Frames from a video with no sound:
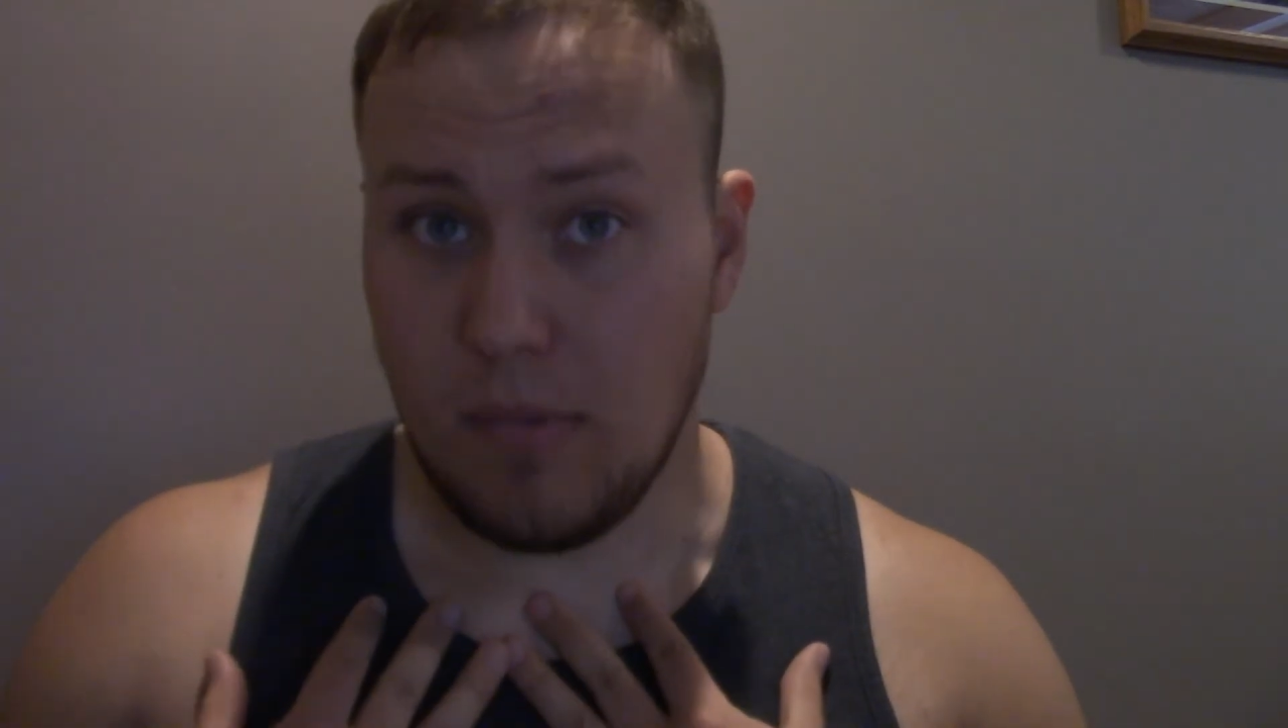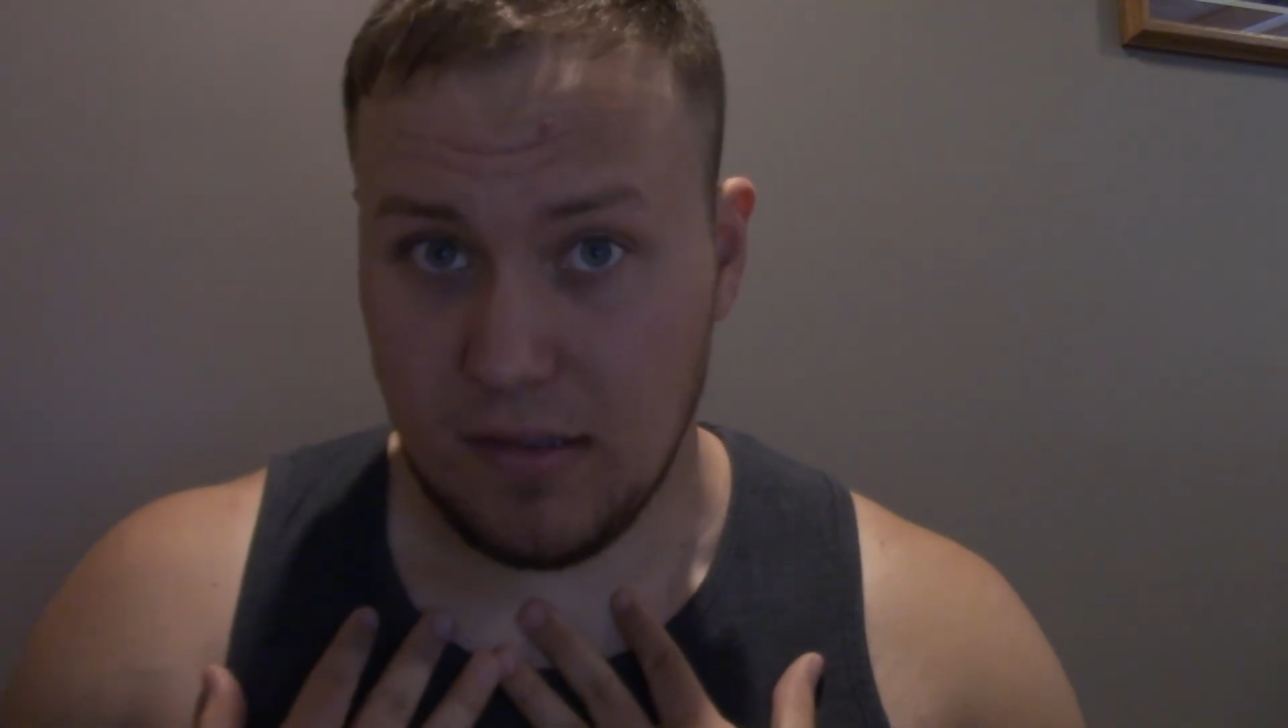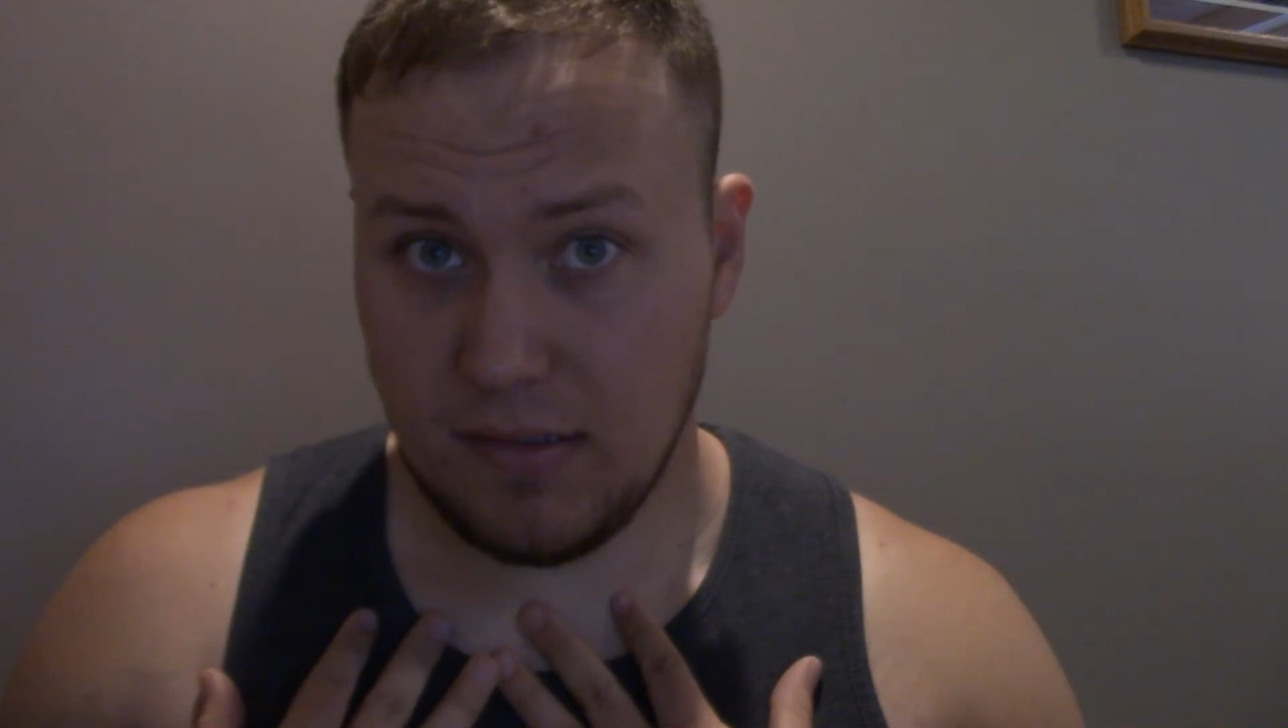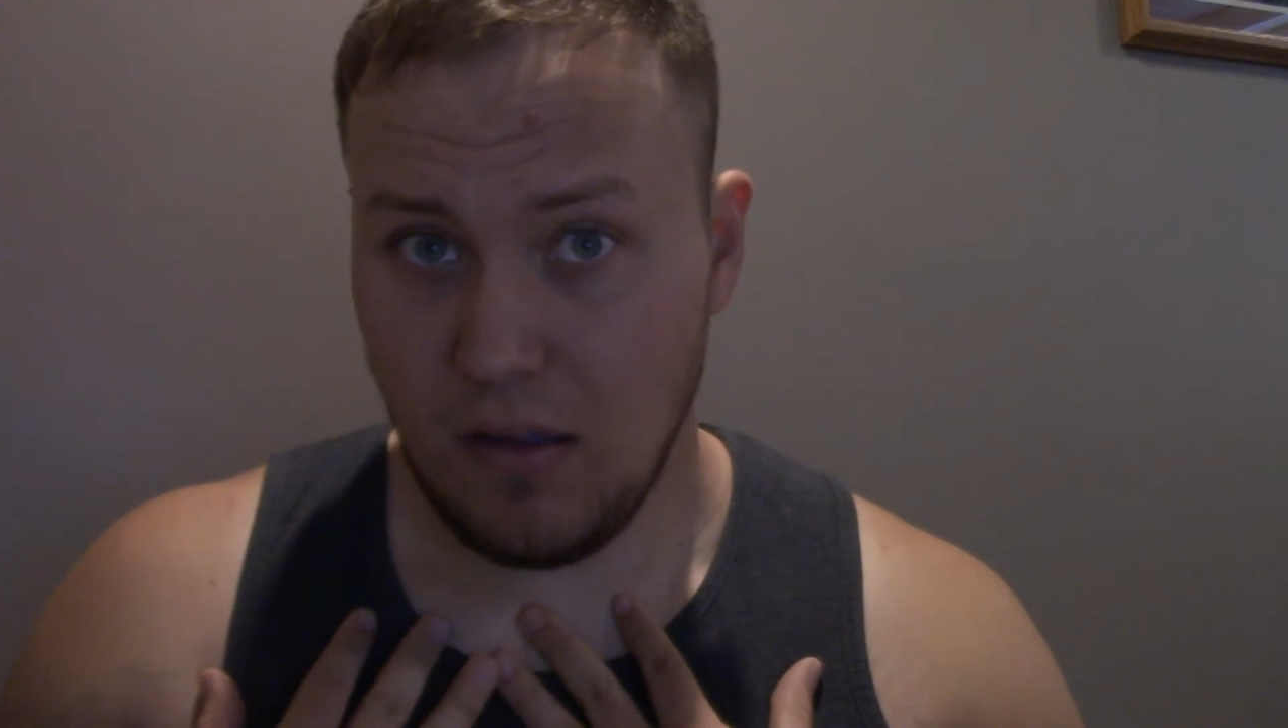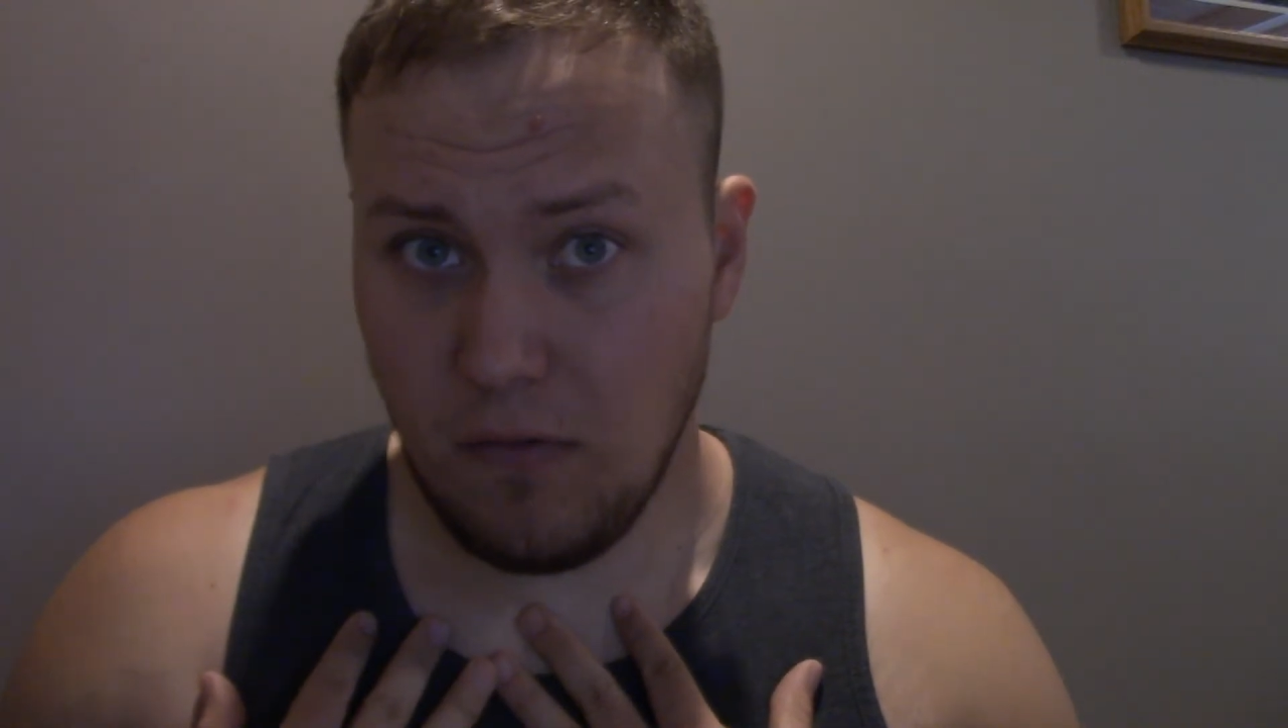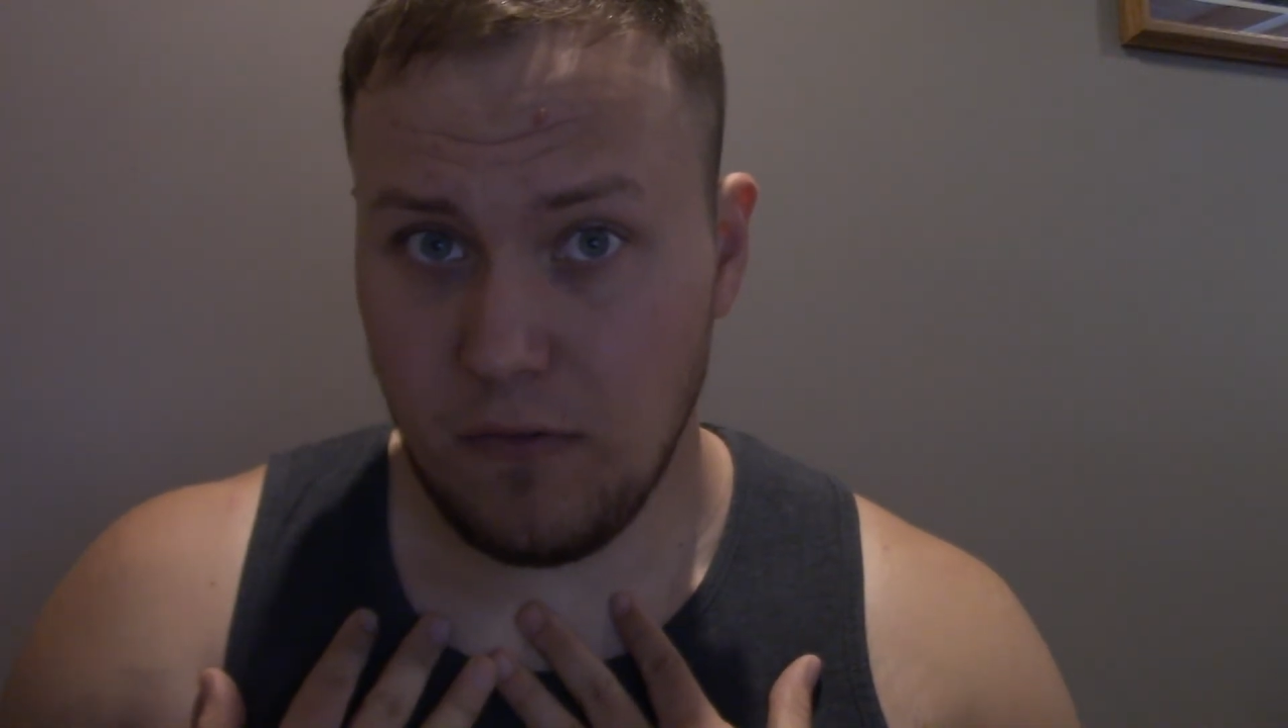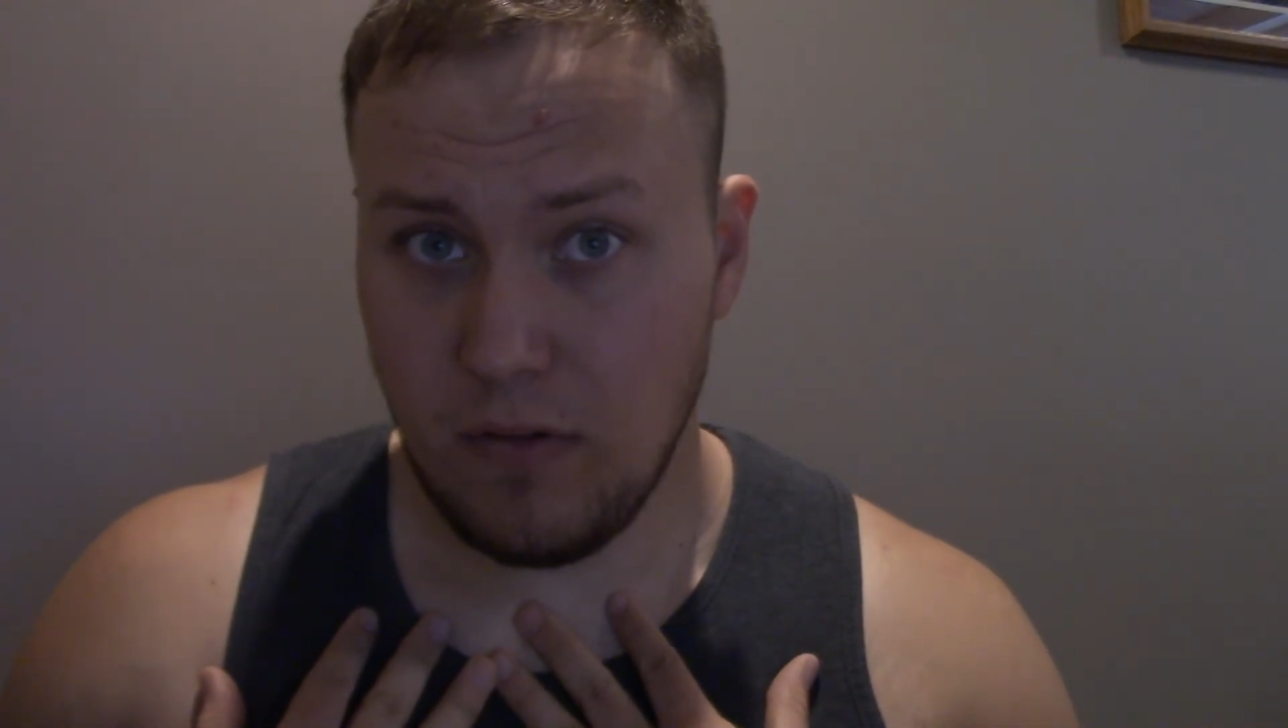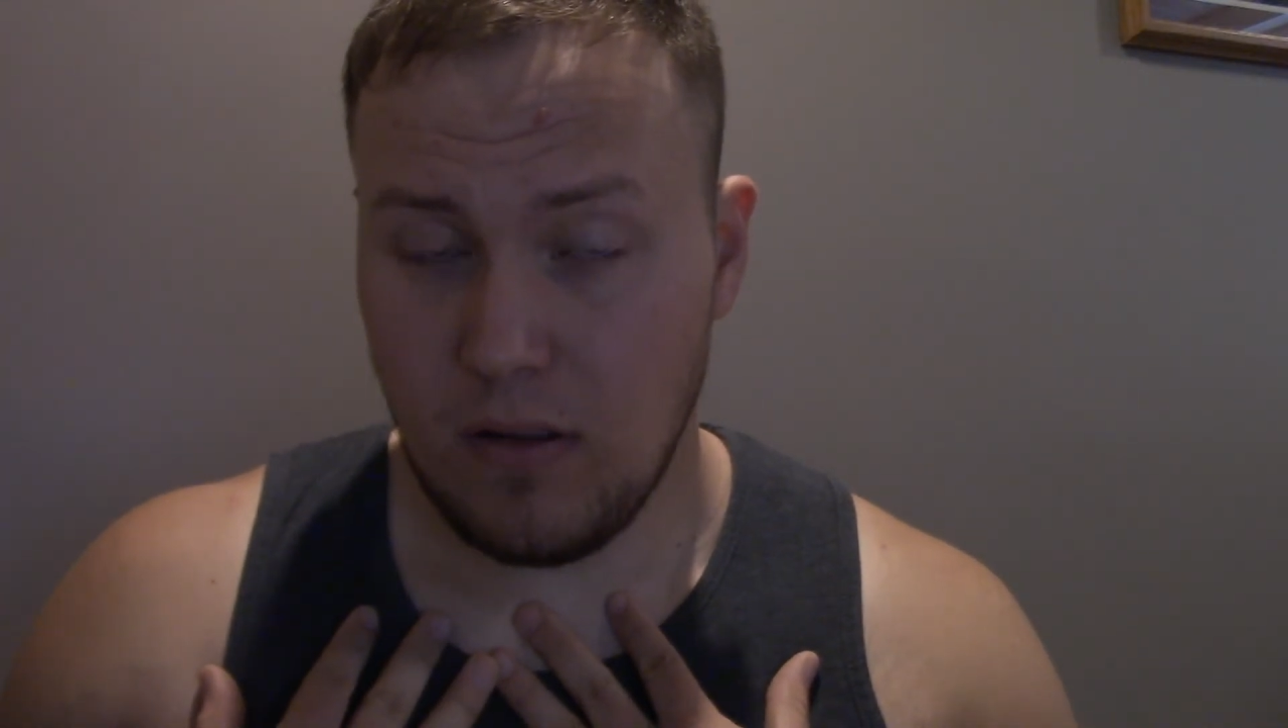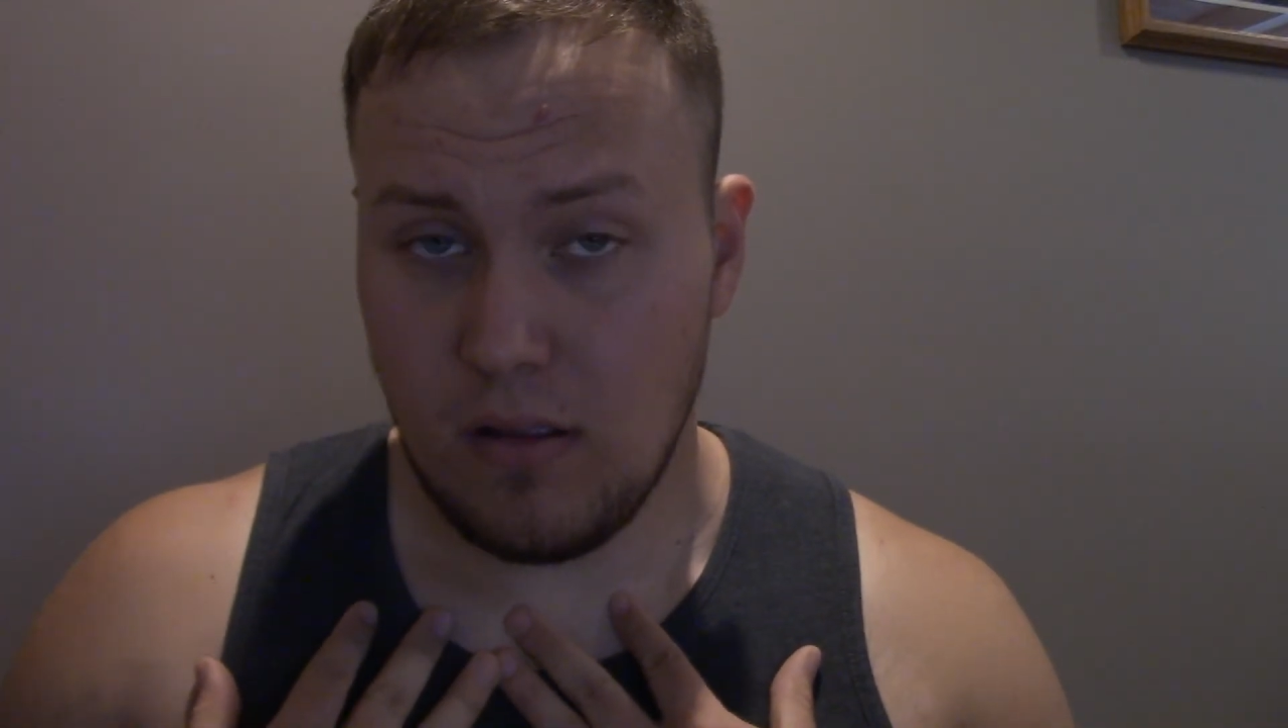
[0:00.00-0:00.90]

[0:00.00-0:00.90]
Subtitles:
myself,